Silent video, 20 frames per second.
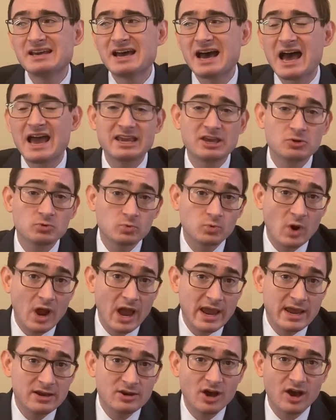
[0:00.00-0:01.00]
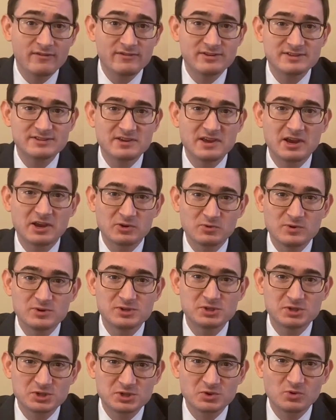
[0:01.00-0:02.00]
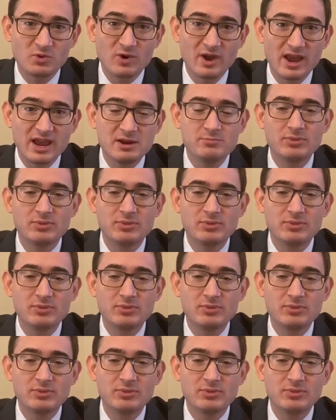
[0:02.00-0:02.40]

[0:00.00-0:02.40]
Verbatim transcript: I can write, obviously I can research and write,